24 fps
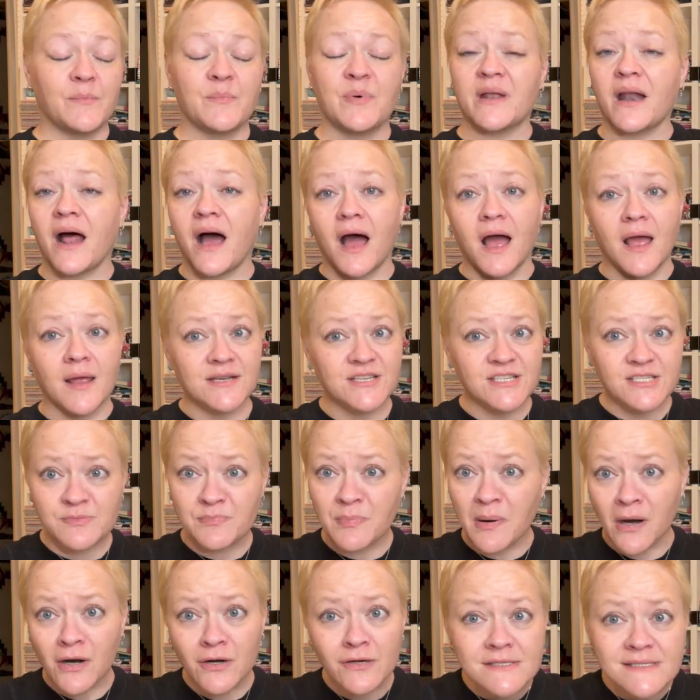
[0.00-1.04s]
but I just
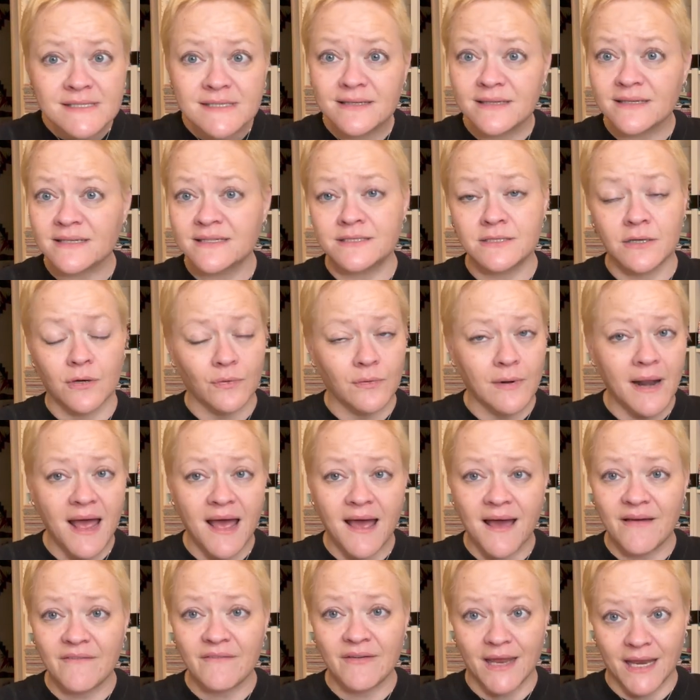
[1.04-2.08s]
personally don't
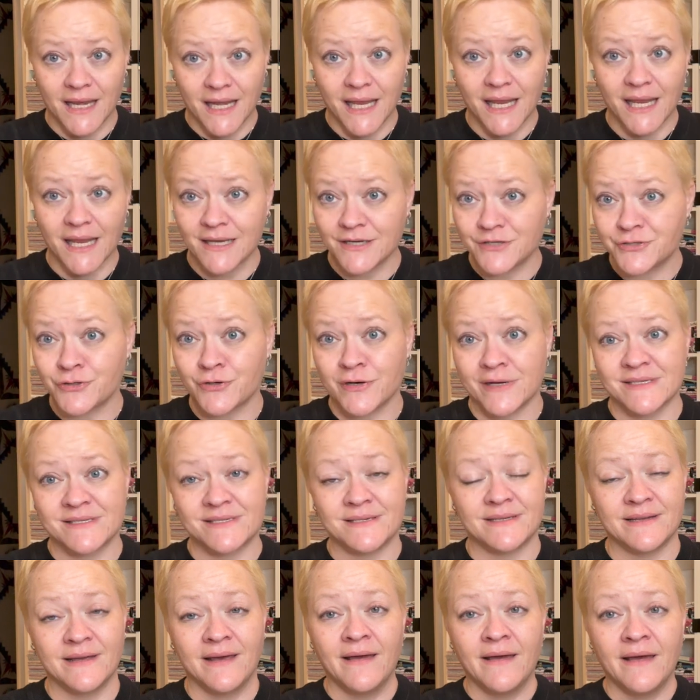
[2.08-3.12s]
have any
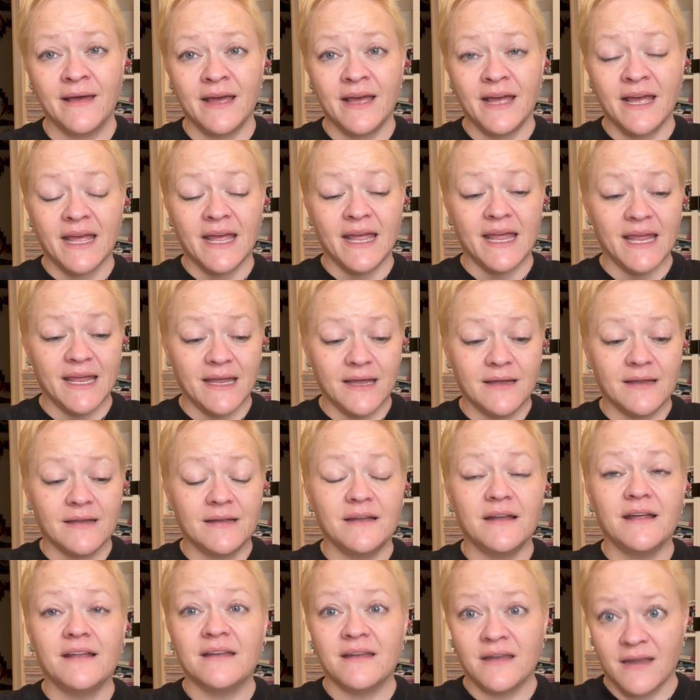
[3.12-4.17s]
interest
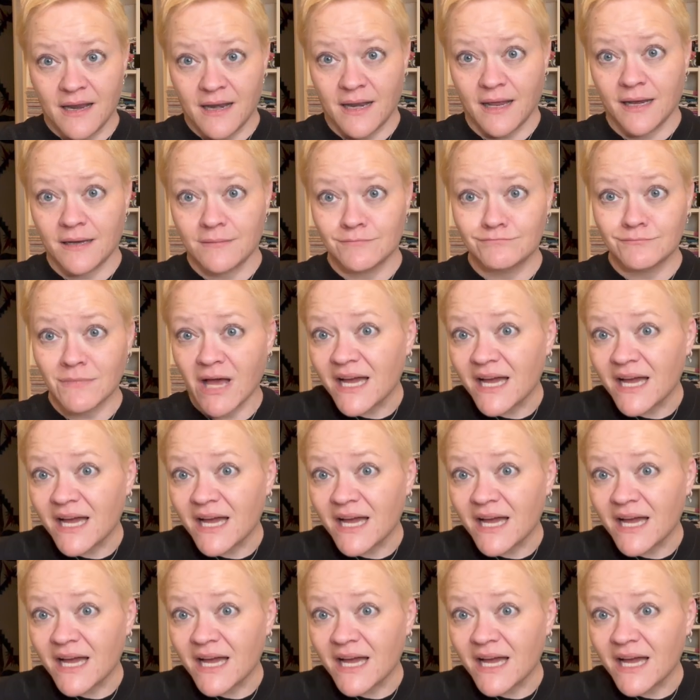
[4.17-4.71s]
in knitting.